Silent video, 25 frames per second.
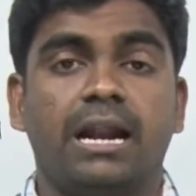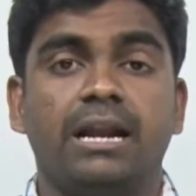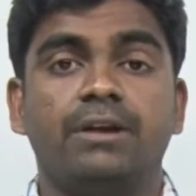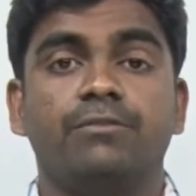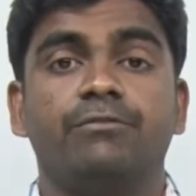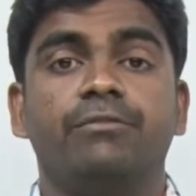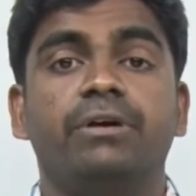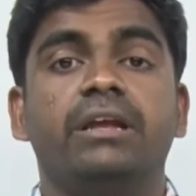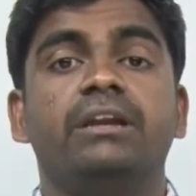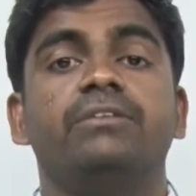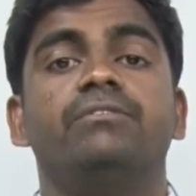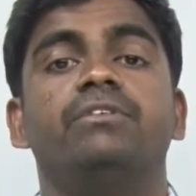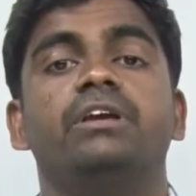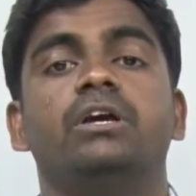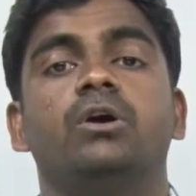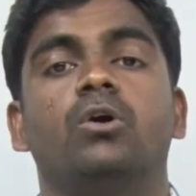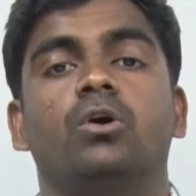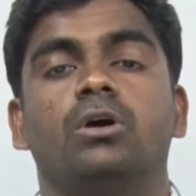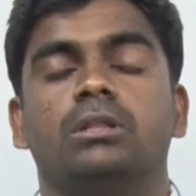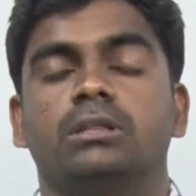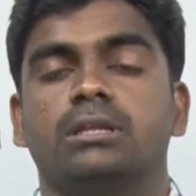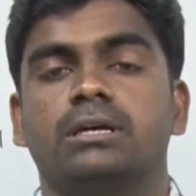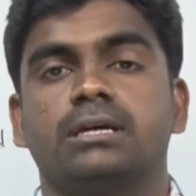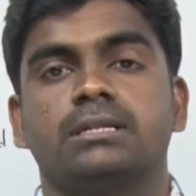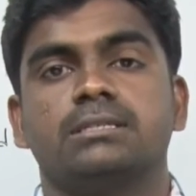and when we
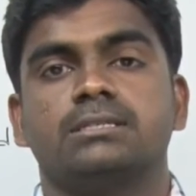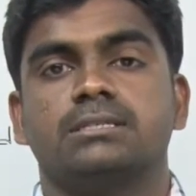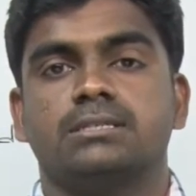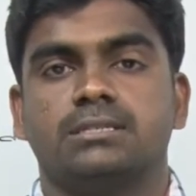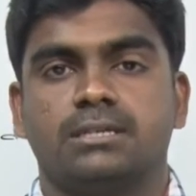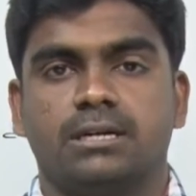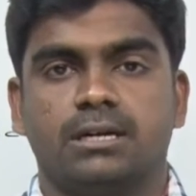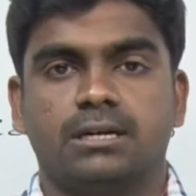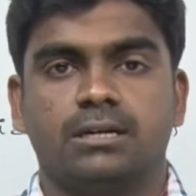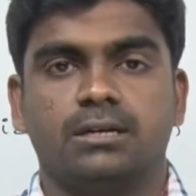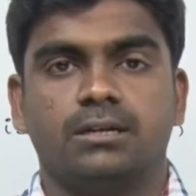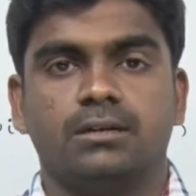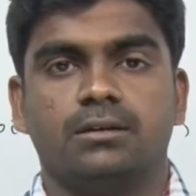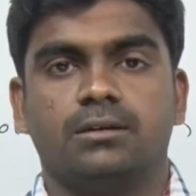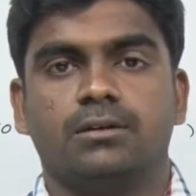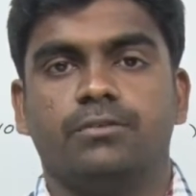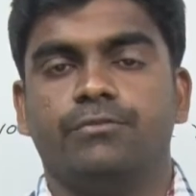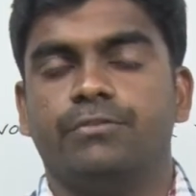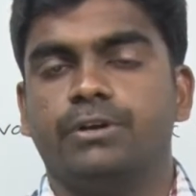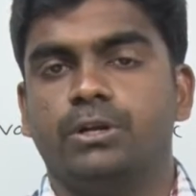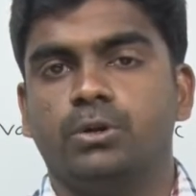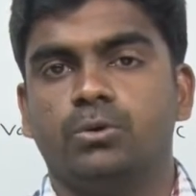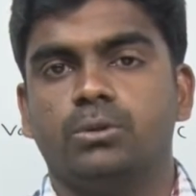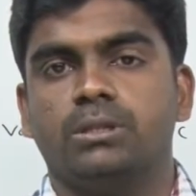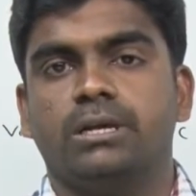call the constructor?
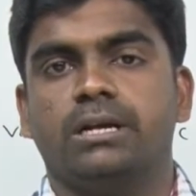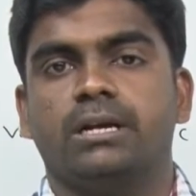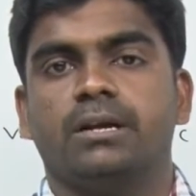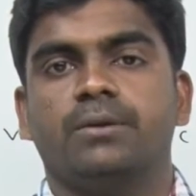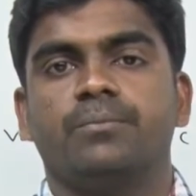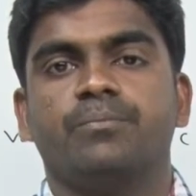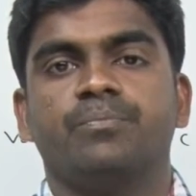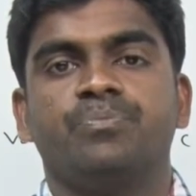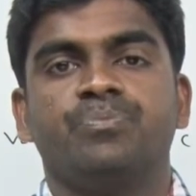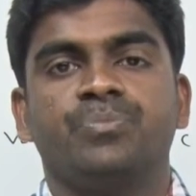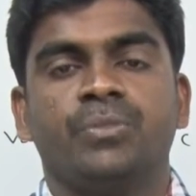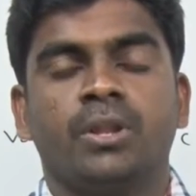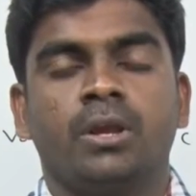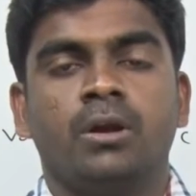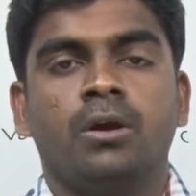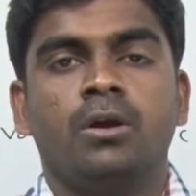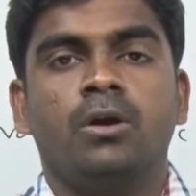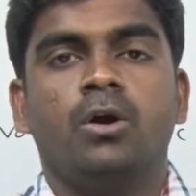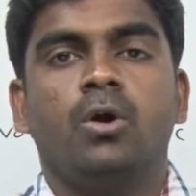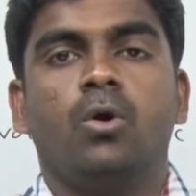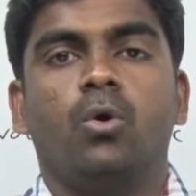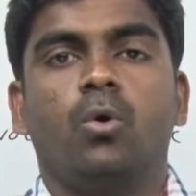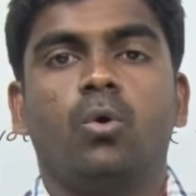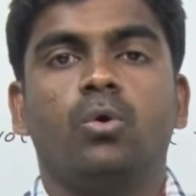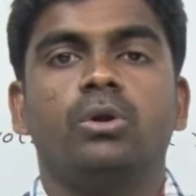We know that
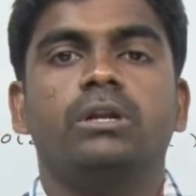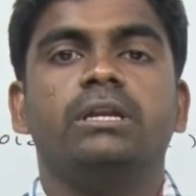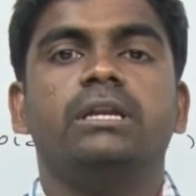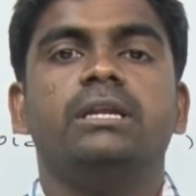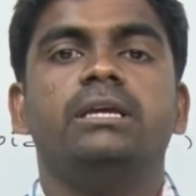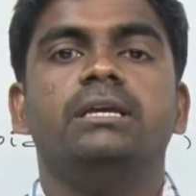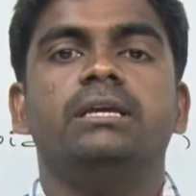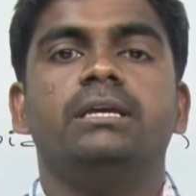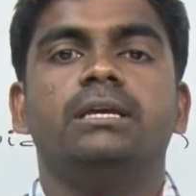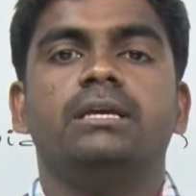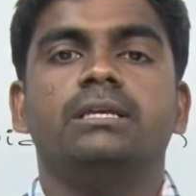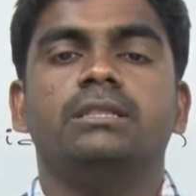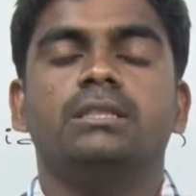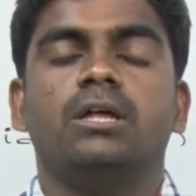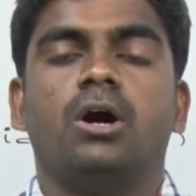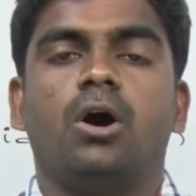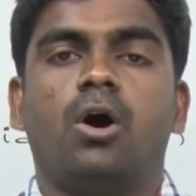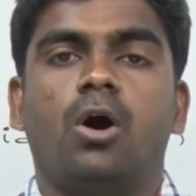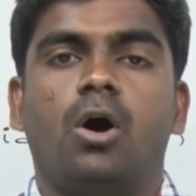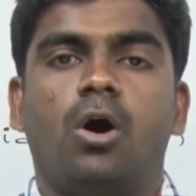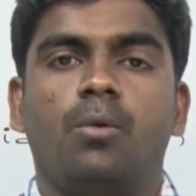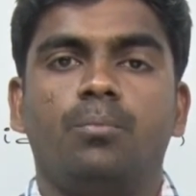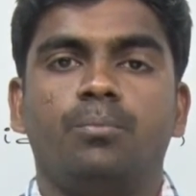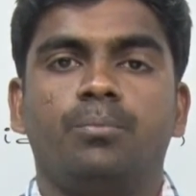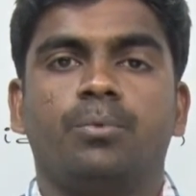only in the
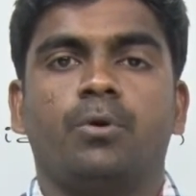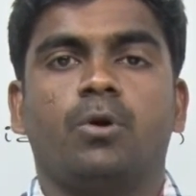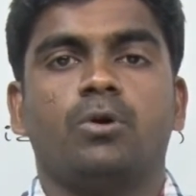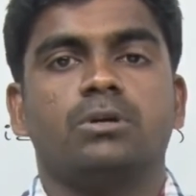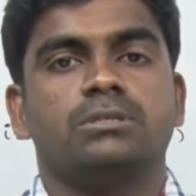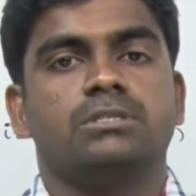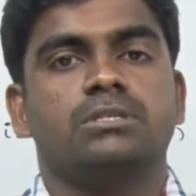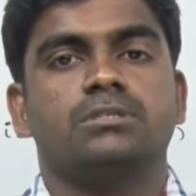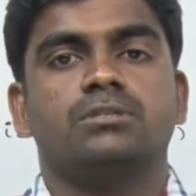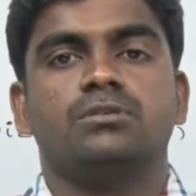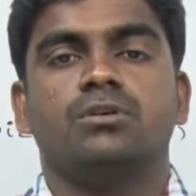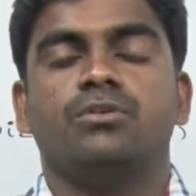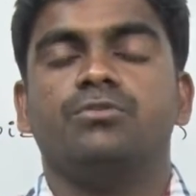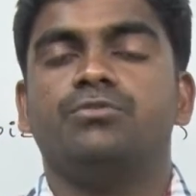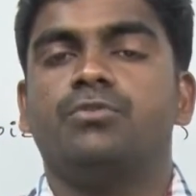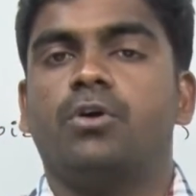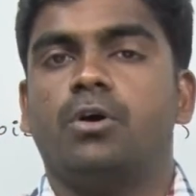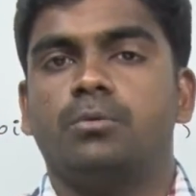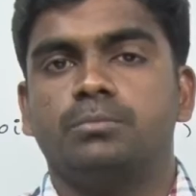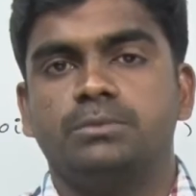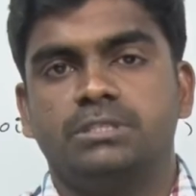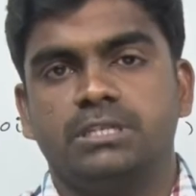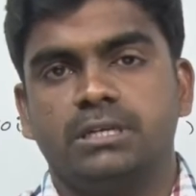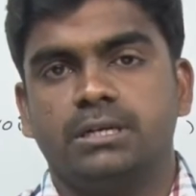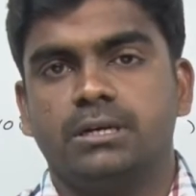process of
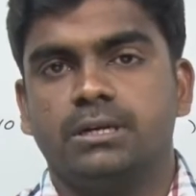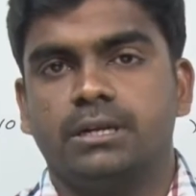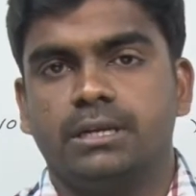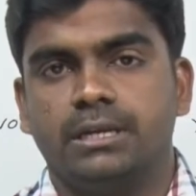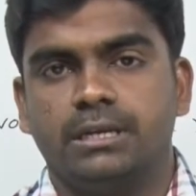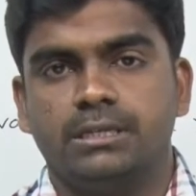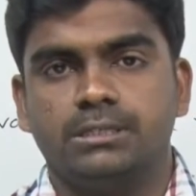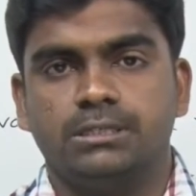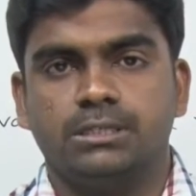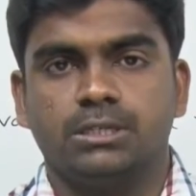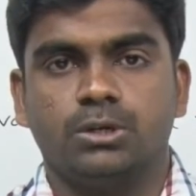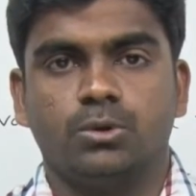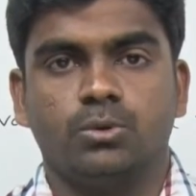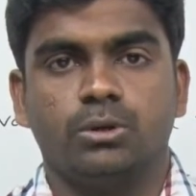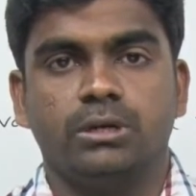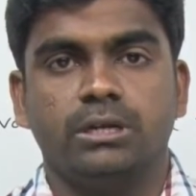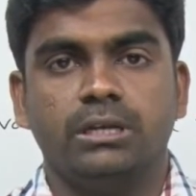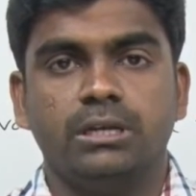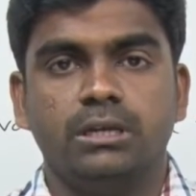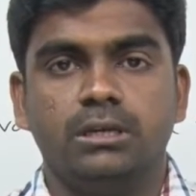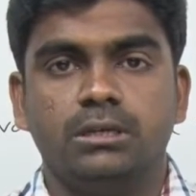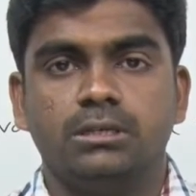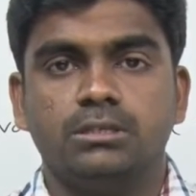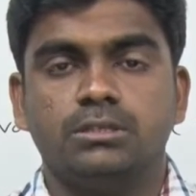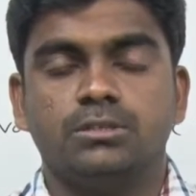object creation
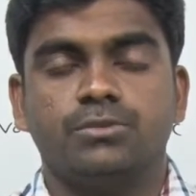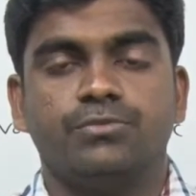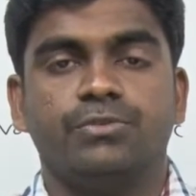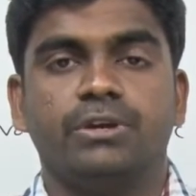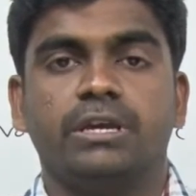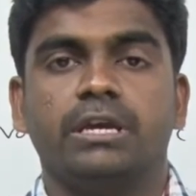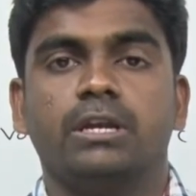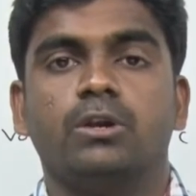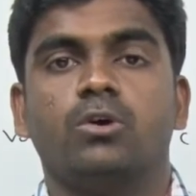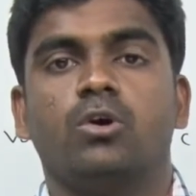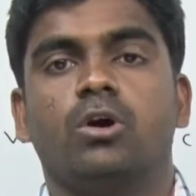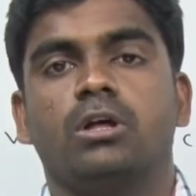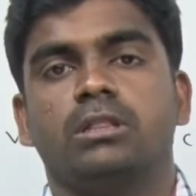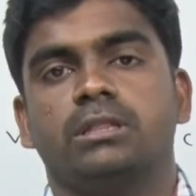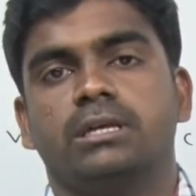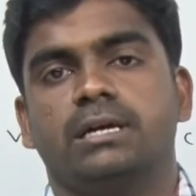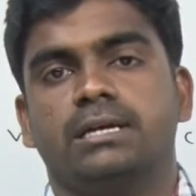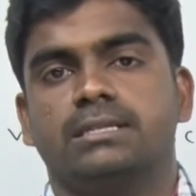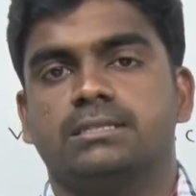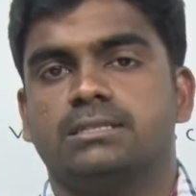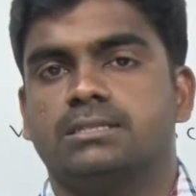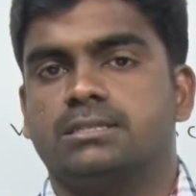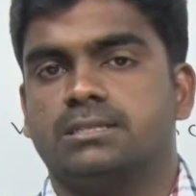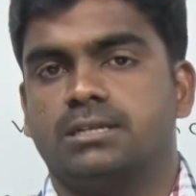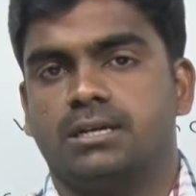only, so we can call the
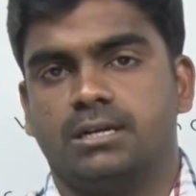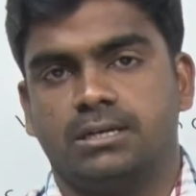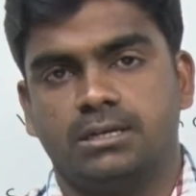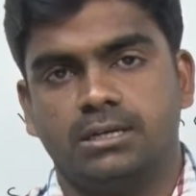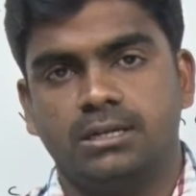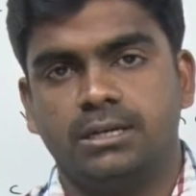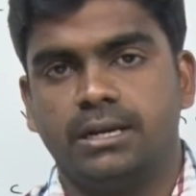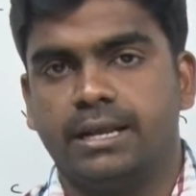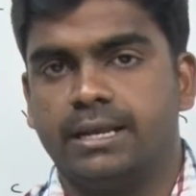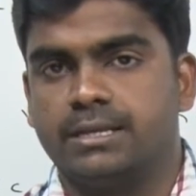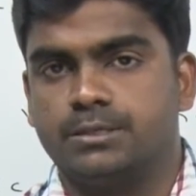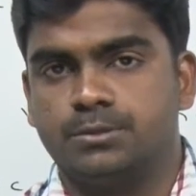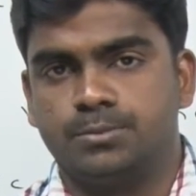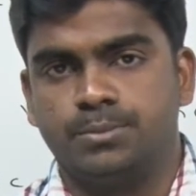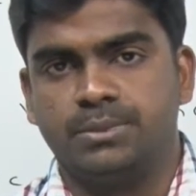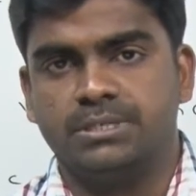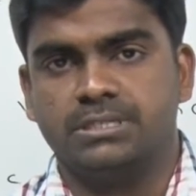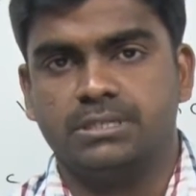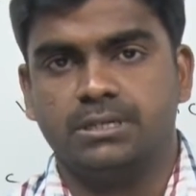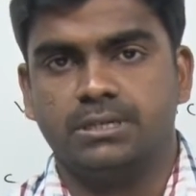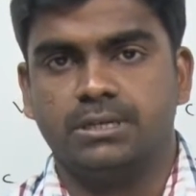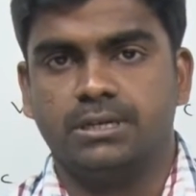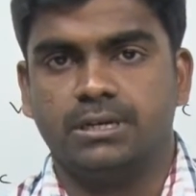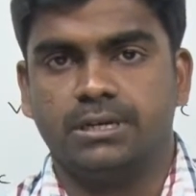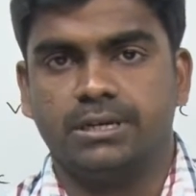constructor
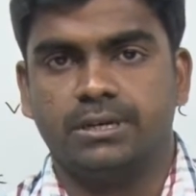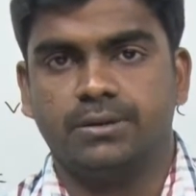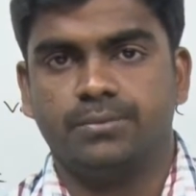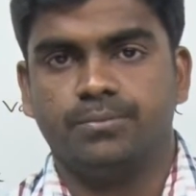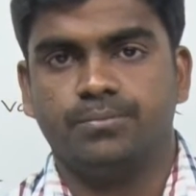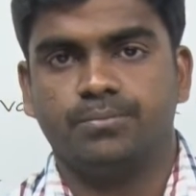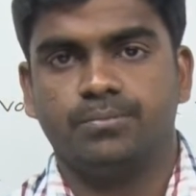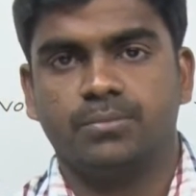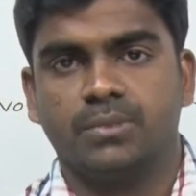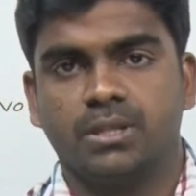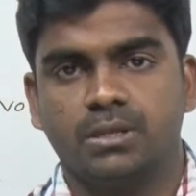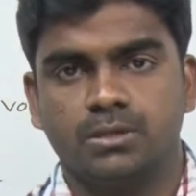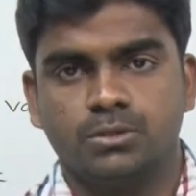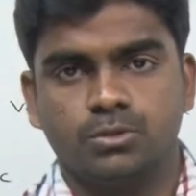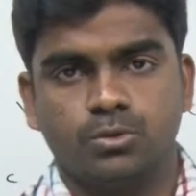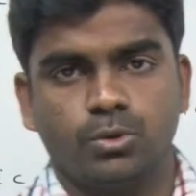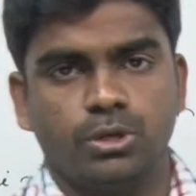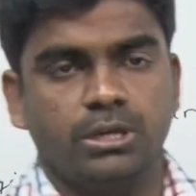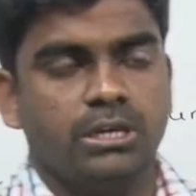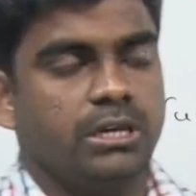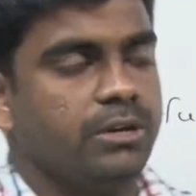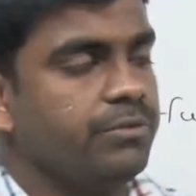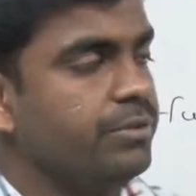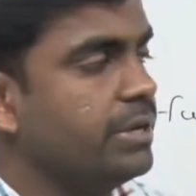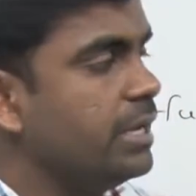explicitly. So
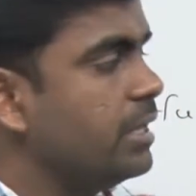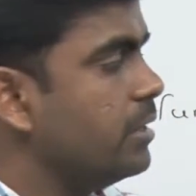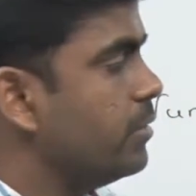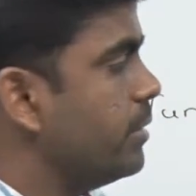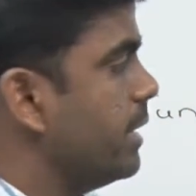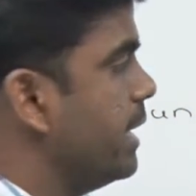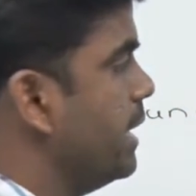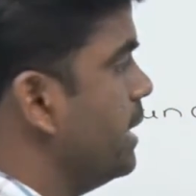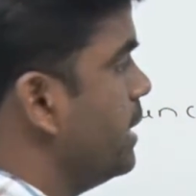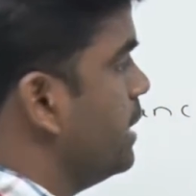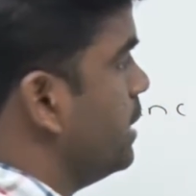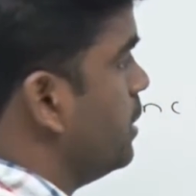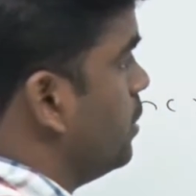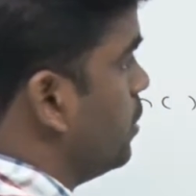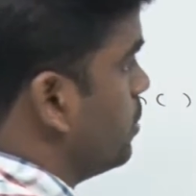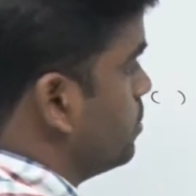here we are creating